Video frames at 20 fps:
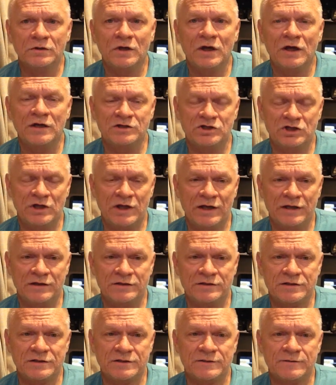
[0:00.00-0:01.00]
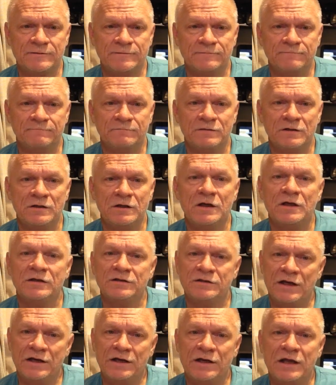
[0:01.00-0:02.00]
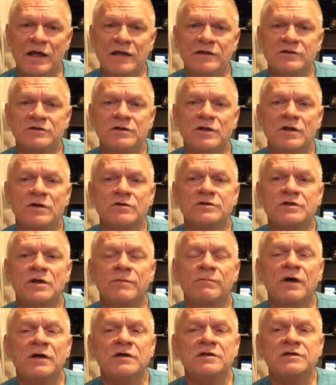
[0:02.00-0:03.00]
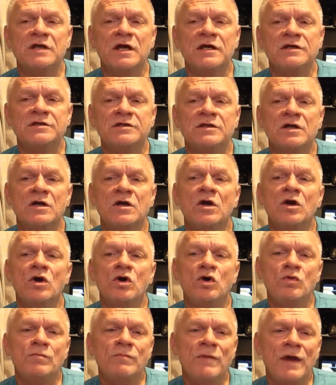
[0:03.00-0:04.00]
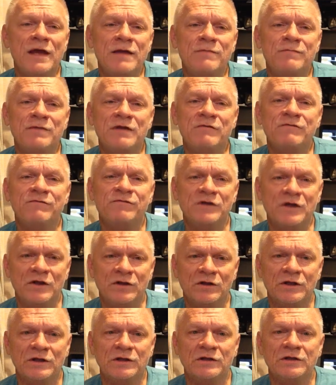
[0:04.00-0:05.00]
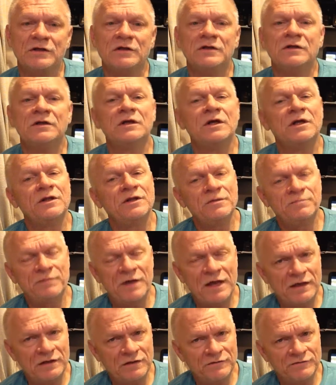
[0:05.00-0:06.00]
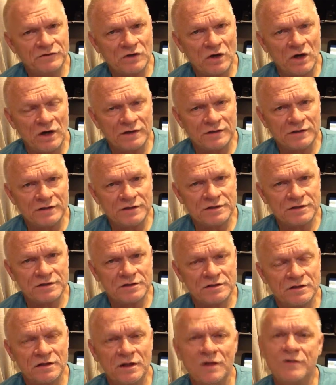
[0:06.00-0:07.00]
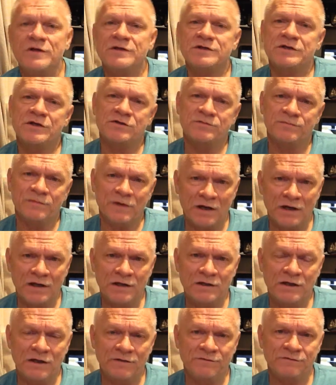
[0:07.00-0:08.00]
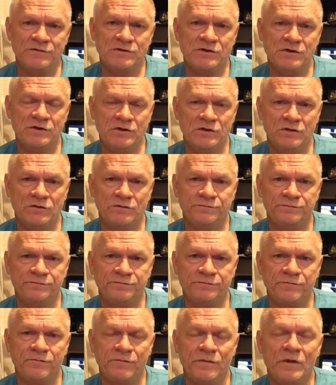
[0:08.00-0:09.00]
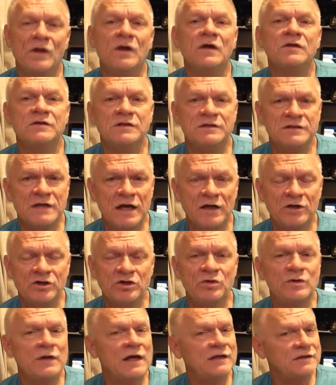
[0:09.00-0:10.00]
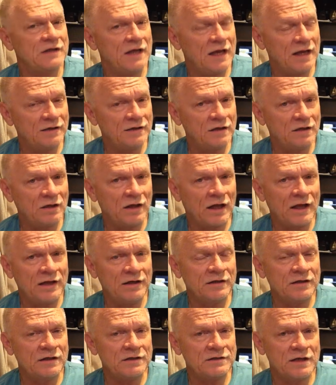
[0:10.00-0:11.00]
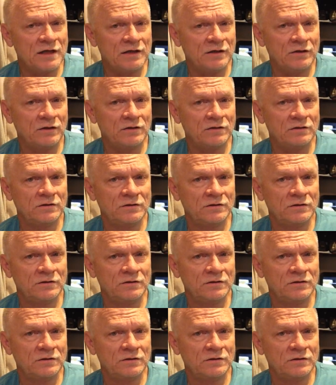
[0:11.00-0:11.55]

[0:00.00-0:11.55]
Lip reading: a chance. Dedicate to those amongst us who may be feeling the pain of darkness. This is my gift to you, to tell you that the end of the light of the tunnel,